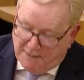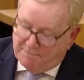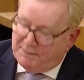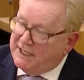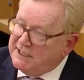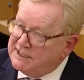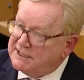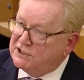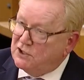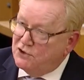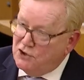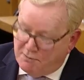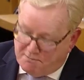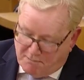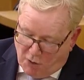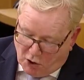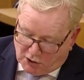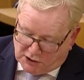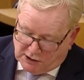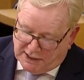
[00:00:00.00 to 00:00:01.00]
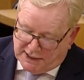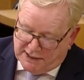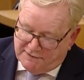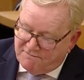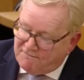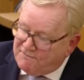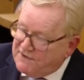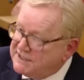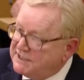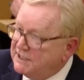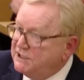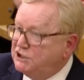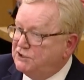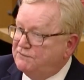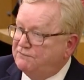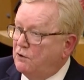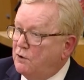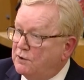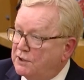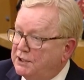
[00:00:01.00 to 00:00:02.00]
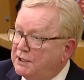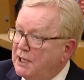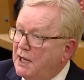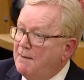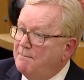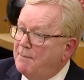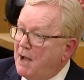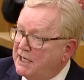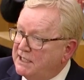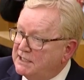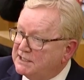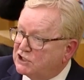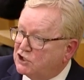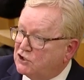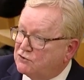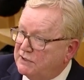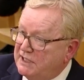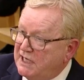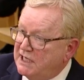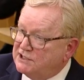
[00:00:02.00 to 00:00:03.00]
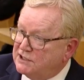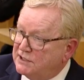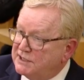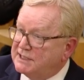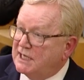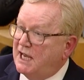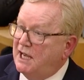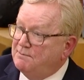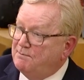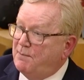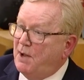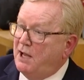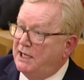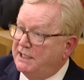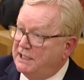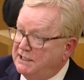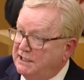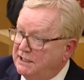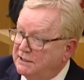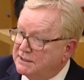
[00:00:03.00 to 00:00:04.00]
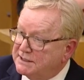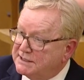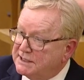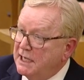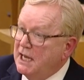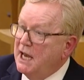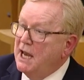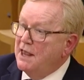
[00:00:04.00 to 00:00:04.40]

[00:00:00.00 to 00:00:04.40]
based on the model envisaged for it by its creators and pioneers?